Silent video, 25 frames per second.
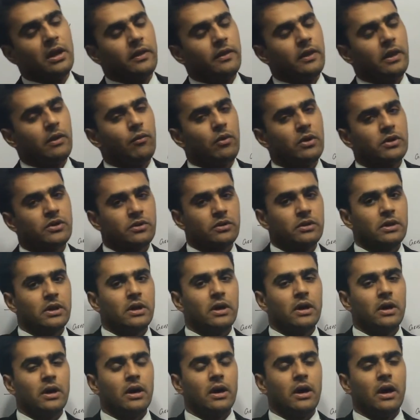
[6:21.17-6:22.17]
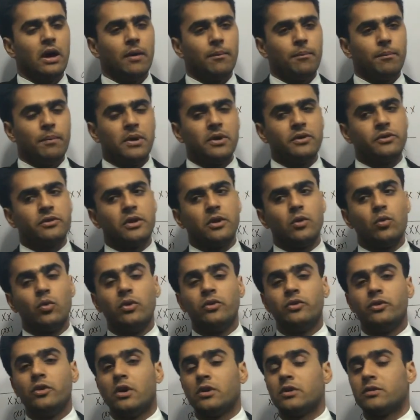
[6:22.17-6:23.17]
then what the person who
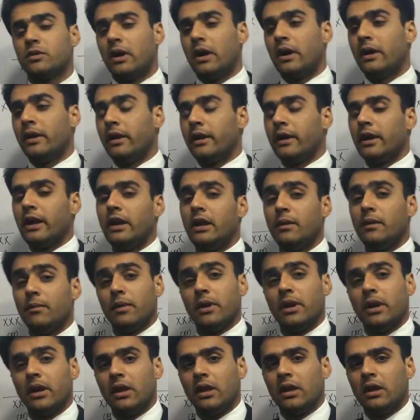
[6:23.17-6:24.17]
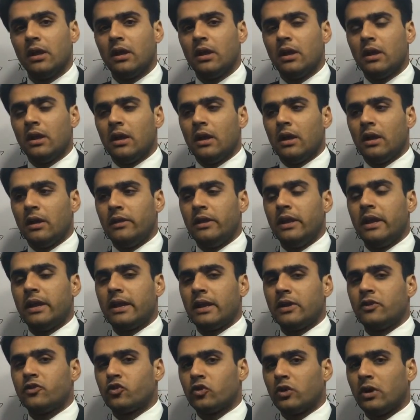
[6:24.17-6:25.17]
is not earning any money, they
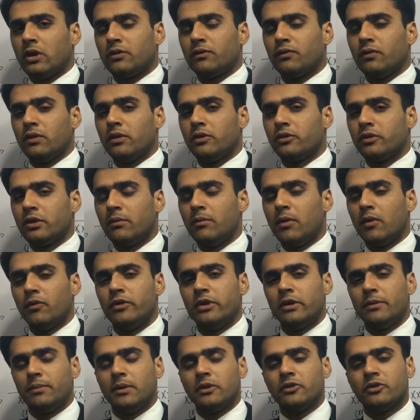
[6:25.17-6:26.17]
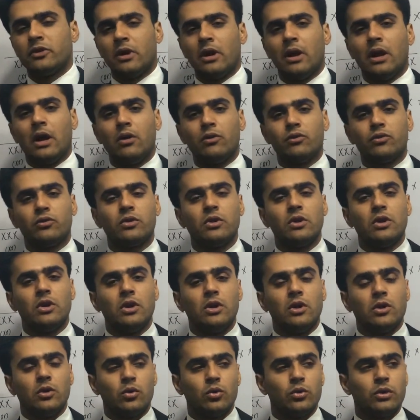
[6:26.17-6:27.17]
can transfer some of their personal allowance
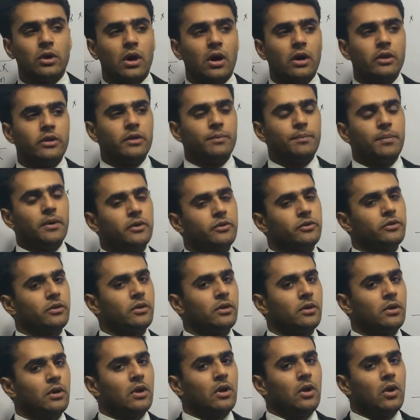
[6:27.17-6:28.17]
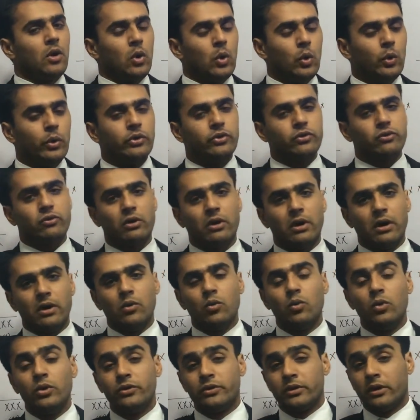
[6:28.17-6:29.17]
to the other person who is
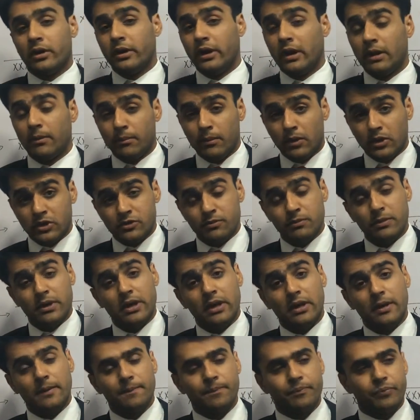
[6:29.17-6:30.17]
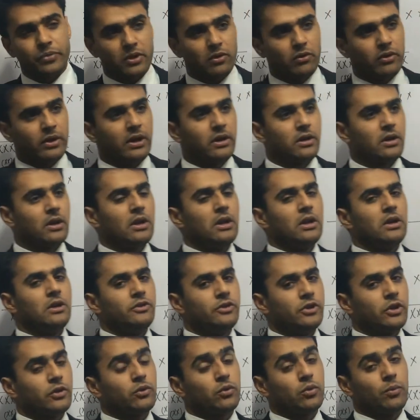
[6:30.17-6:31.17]
earning much money. All right,
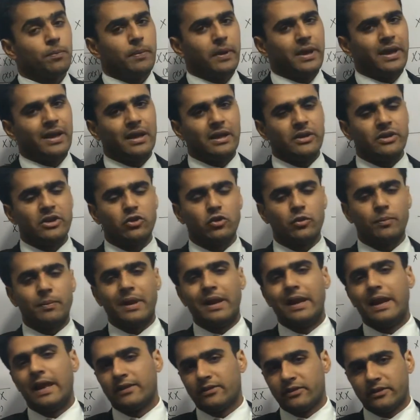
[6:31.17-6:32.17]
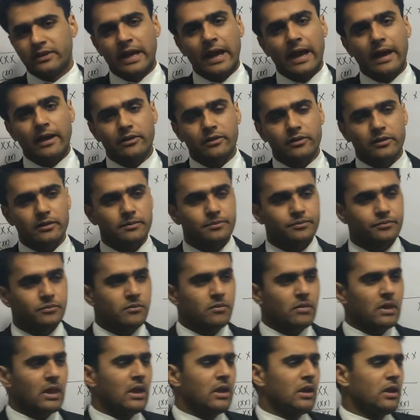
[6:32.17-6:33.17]
just to pay less tax.
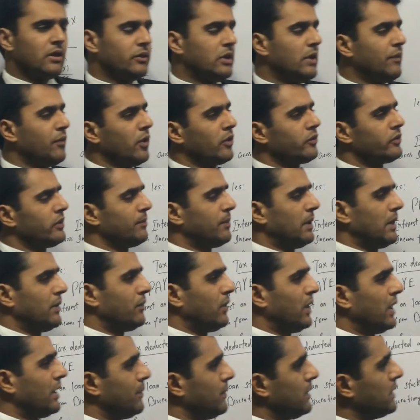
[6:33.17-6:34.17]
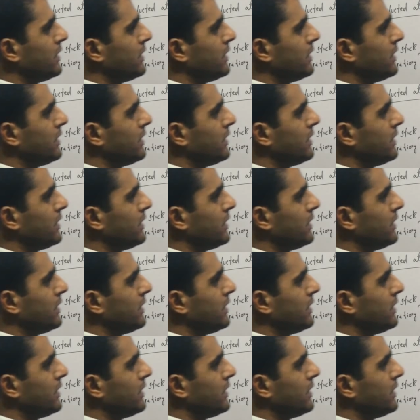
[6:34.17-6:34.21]
Say for example, if I am